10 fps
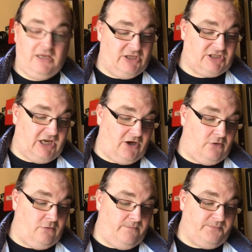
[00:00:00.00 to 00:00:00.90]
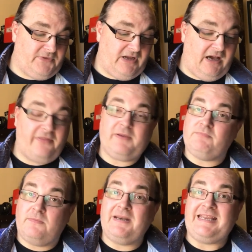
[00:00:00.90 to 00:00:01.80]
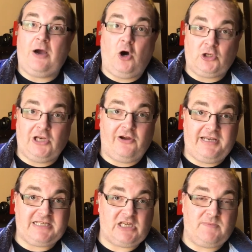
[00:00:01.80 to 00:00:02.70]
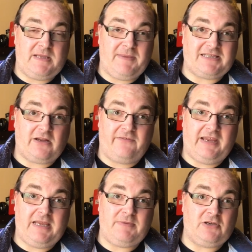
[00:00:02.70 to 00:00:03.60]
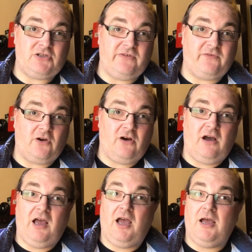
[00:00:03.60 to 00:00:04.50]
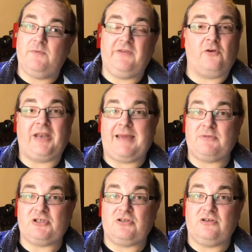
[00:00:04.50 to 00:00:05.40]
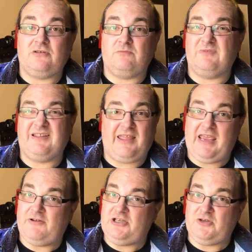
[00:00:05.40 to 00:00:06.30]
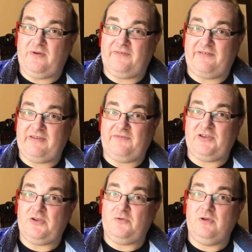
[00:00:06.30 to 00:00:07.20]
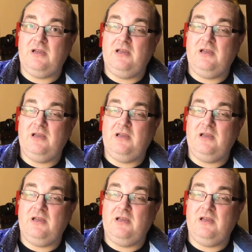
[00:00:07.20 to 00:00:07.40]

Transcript: So I think probably online is going to be the best over here, because you've got Amazon, where they only do a very few.